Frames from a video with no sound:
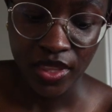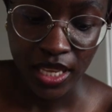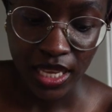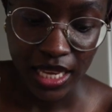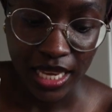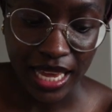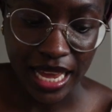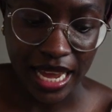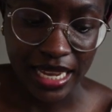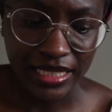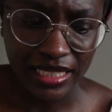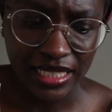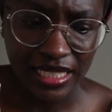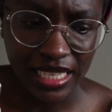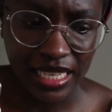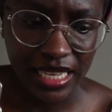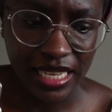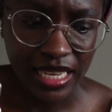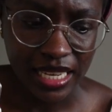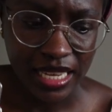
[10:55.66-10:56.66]
it kind of
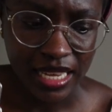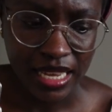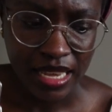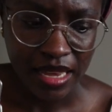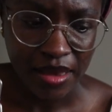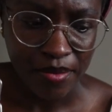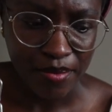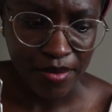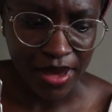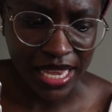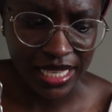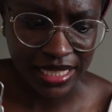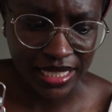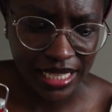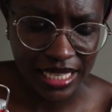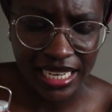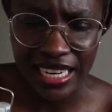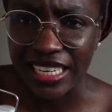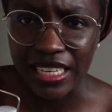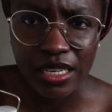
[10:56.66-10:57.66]
makes it
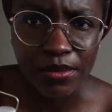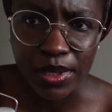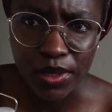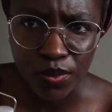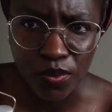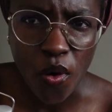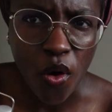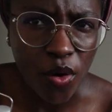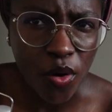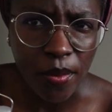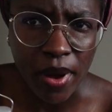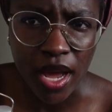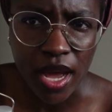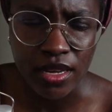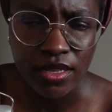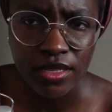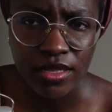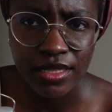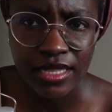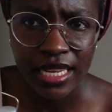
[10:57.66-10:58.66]
a little bit warmer
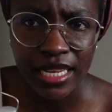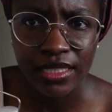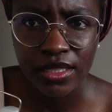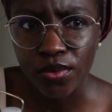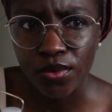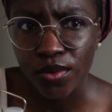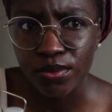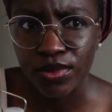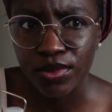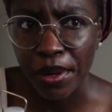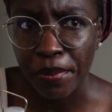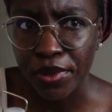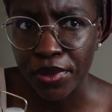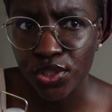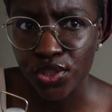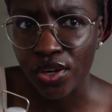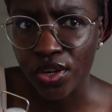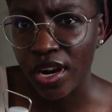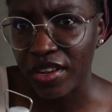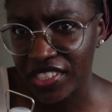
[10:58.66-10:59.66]
than the room
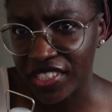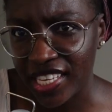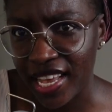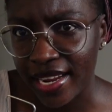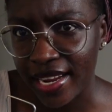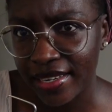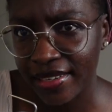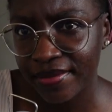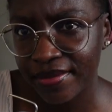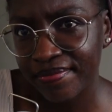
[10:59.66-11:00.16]
temperature outside.